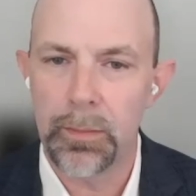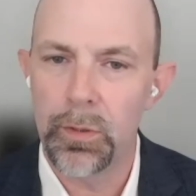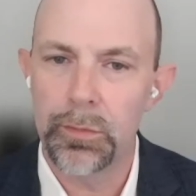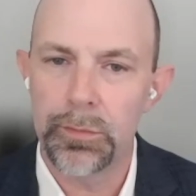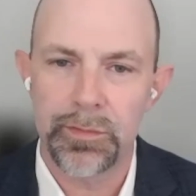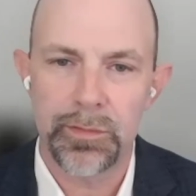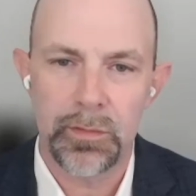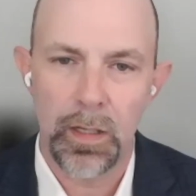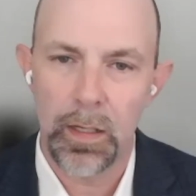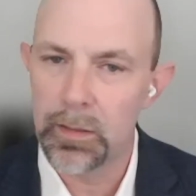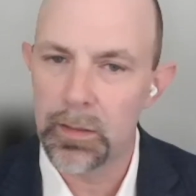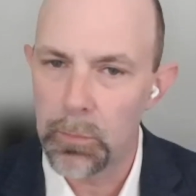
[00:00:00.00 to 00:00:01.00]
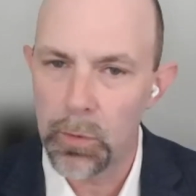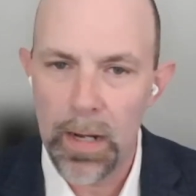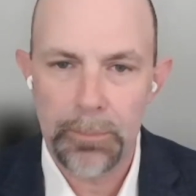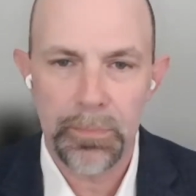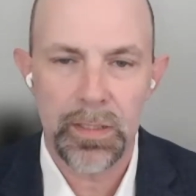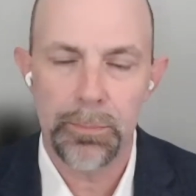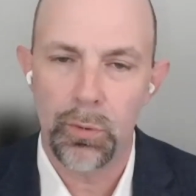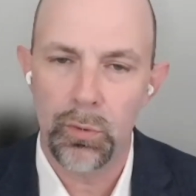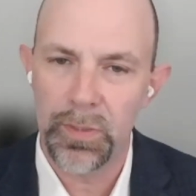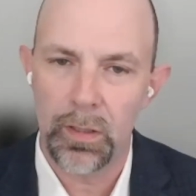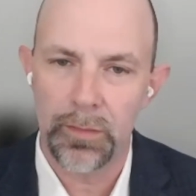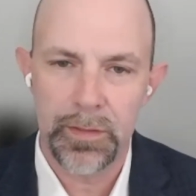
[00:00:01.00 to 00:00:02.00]
demos. Uh, come grab me, pull
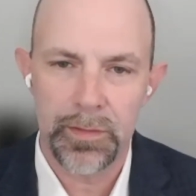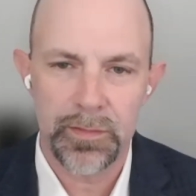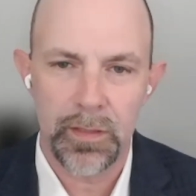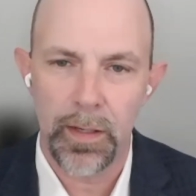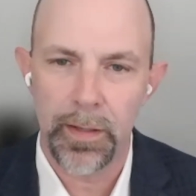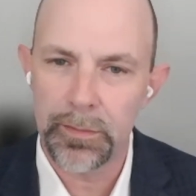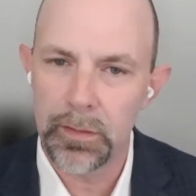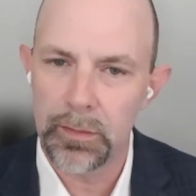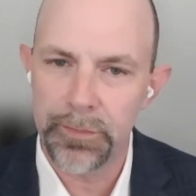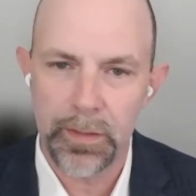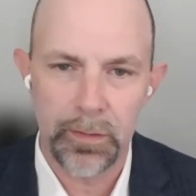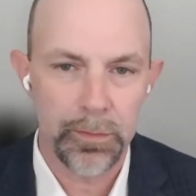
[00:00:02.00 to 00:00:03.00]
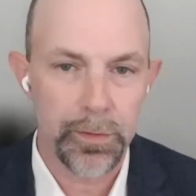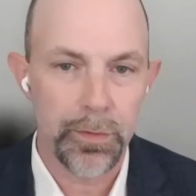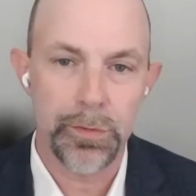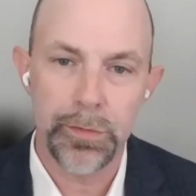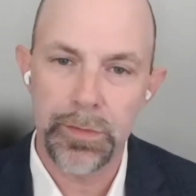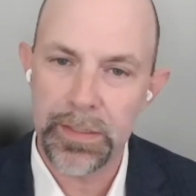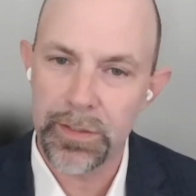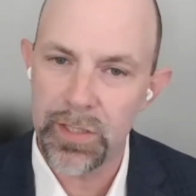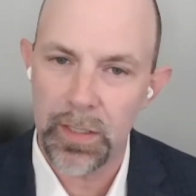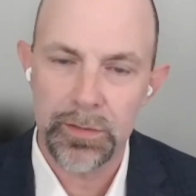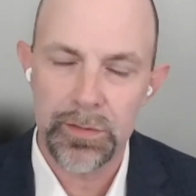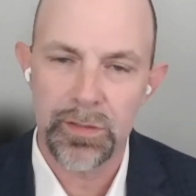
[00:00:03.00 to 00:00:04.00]
me off to the side. I'd love to hear your unique
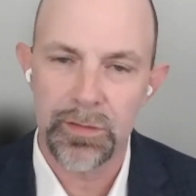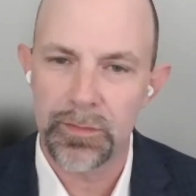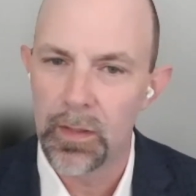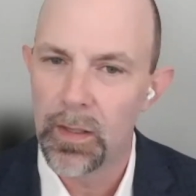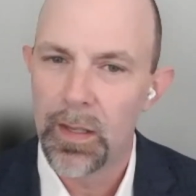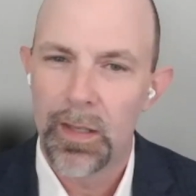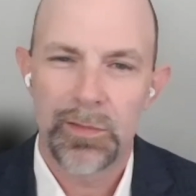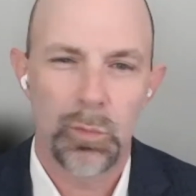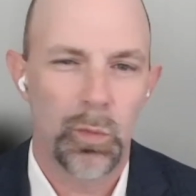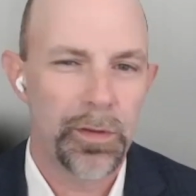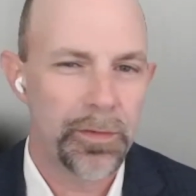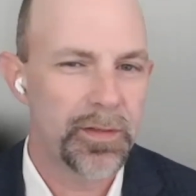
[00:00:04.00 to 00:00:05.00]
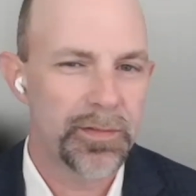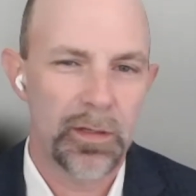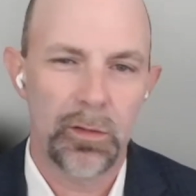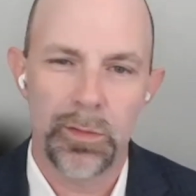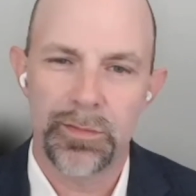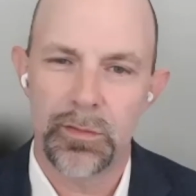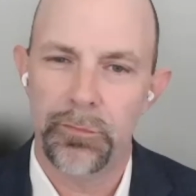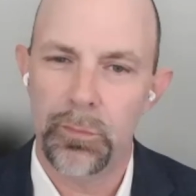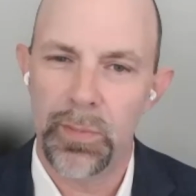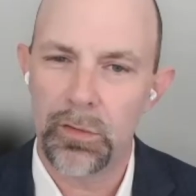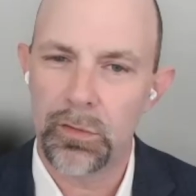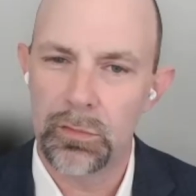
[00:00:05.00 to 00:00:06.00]
challenges. One of the things I always love
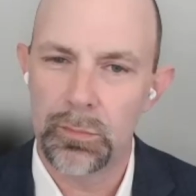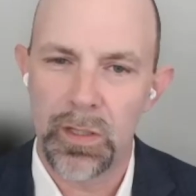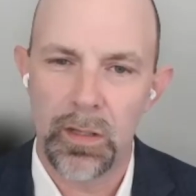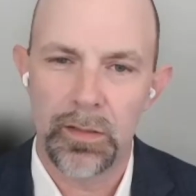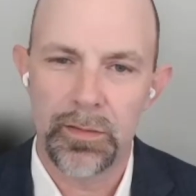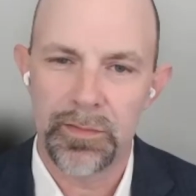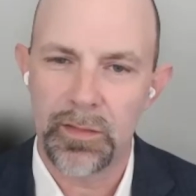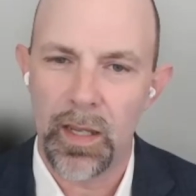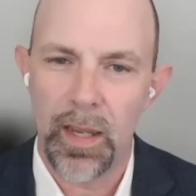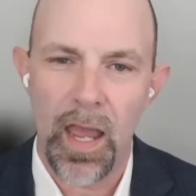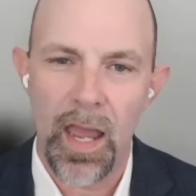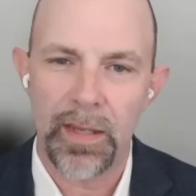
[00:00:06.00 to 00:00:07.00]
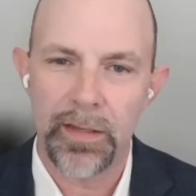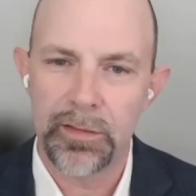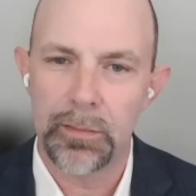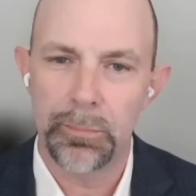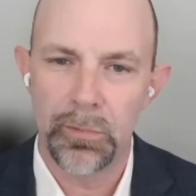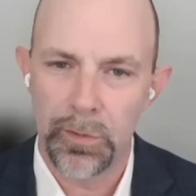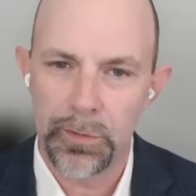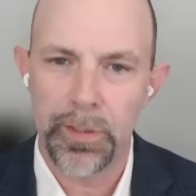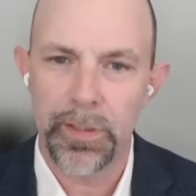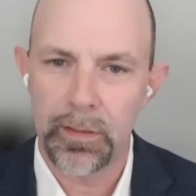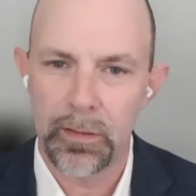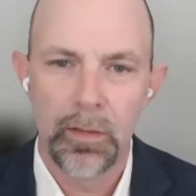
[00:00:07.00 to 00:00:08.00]
about KubeCon is I, I end up
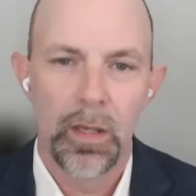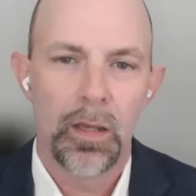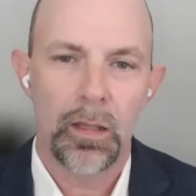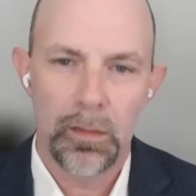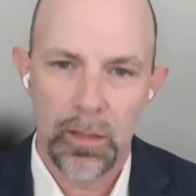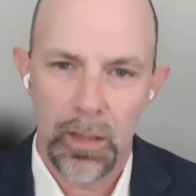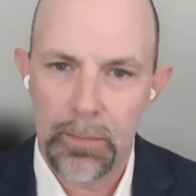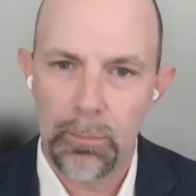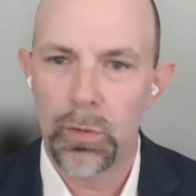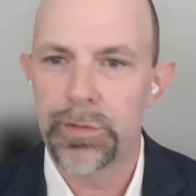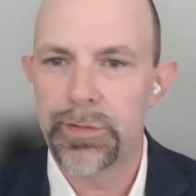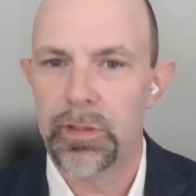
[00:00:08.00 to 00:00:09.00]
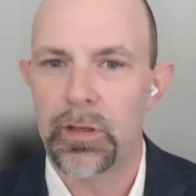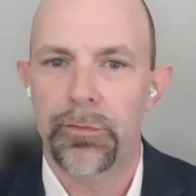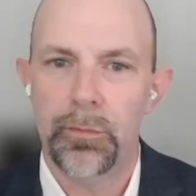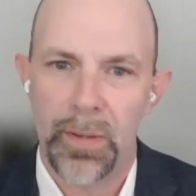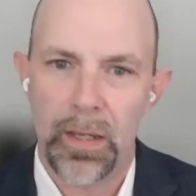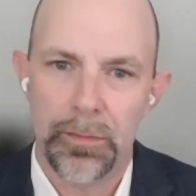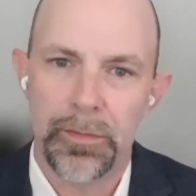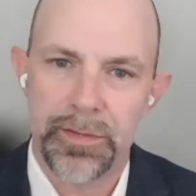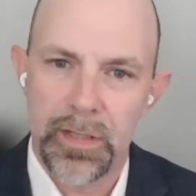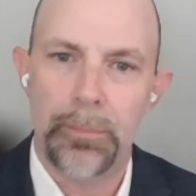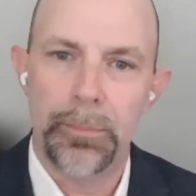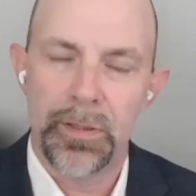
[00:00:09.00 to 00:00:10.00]
learning a lot more stuff about the
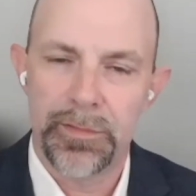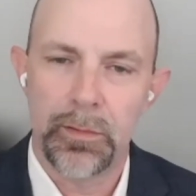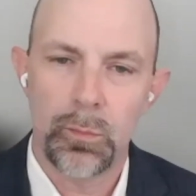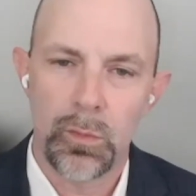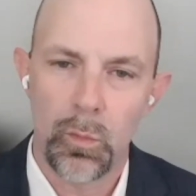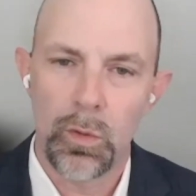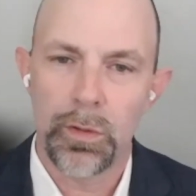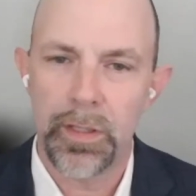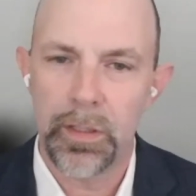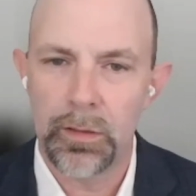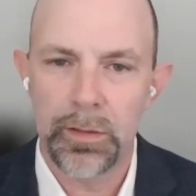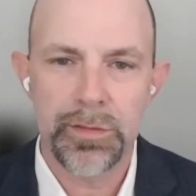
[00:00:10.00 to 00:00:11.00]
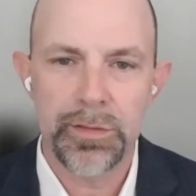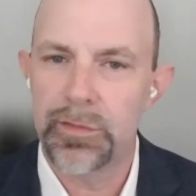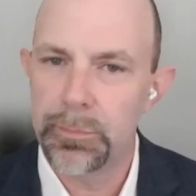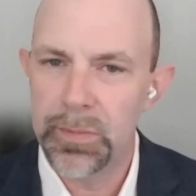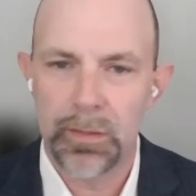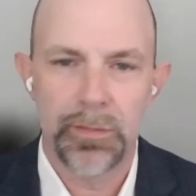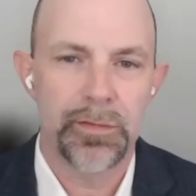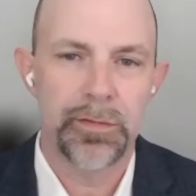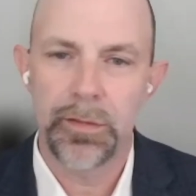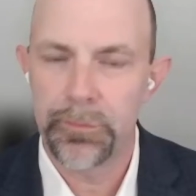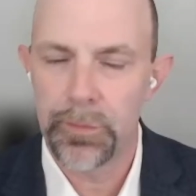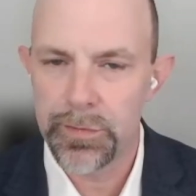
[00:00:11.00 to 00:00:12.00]
topics that we're working on just because of the
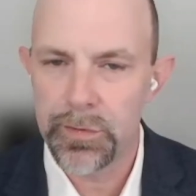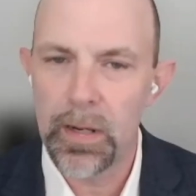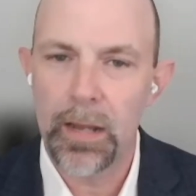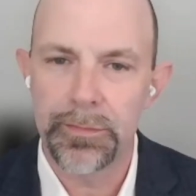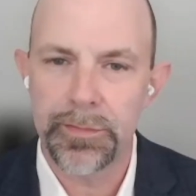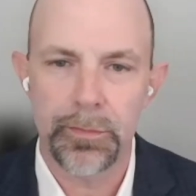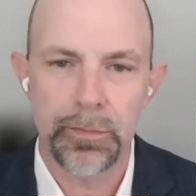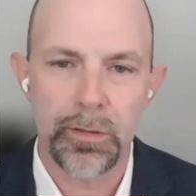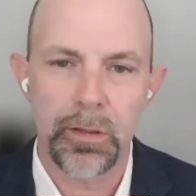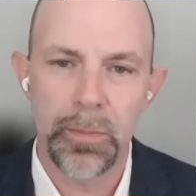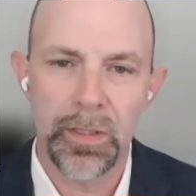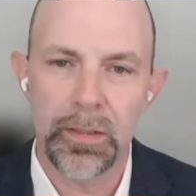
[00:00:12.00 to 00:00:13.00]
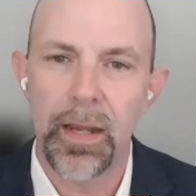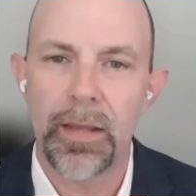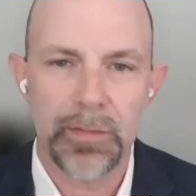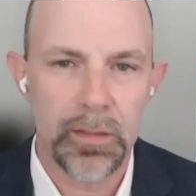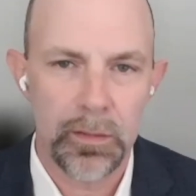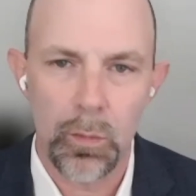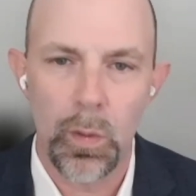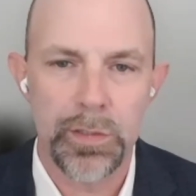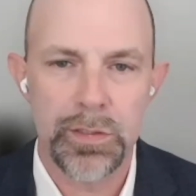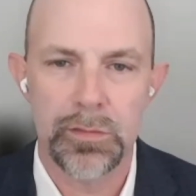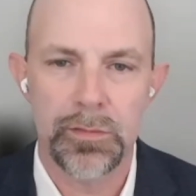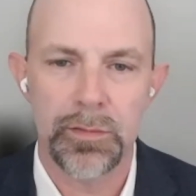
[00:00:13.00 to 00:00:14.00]
diverse crowds that are coming and asking
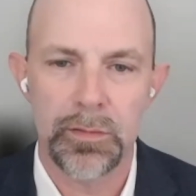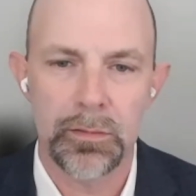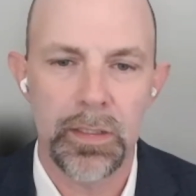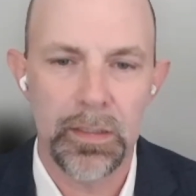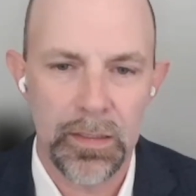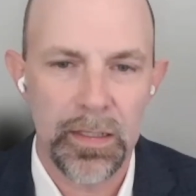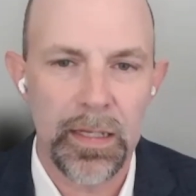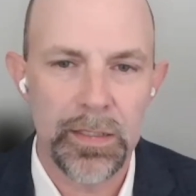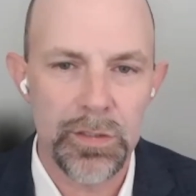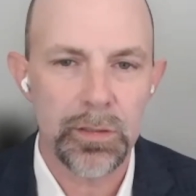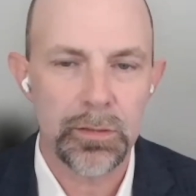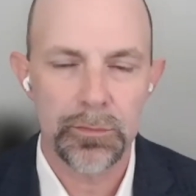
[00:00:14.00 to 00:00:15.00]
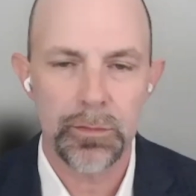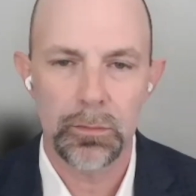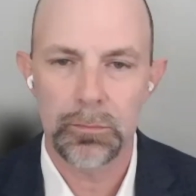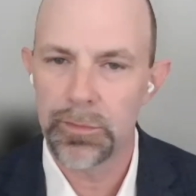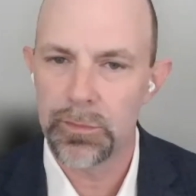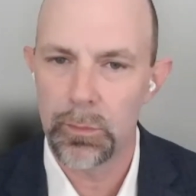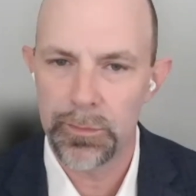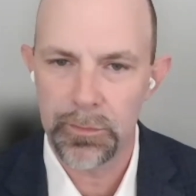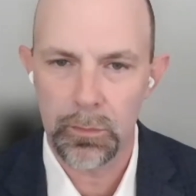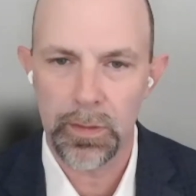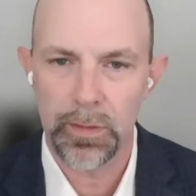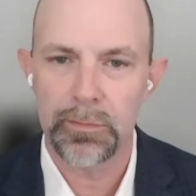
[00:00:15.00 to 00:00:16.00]
questions and, and engaging. So it's always a
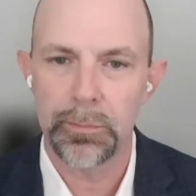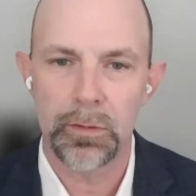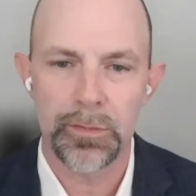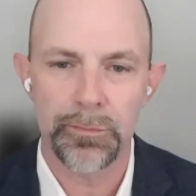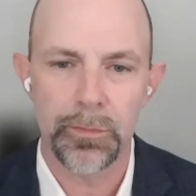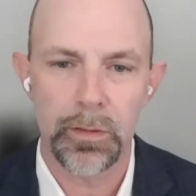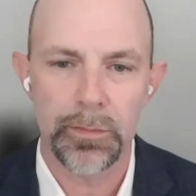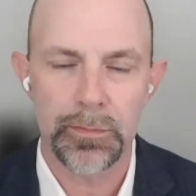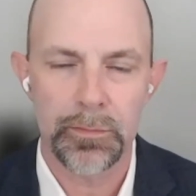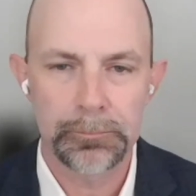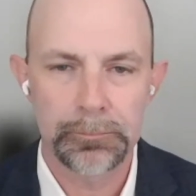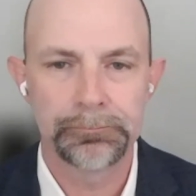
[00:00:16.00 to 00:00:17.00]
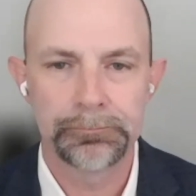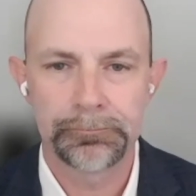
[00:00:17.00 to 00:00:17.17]
great experience for us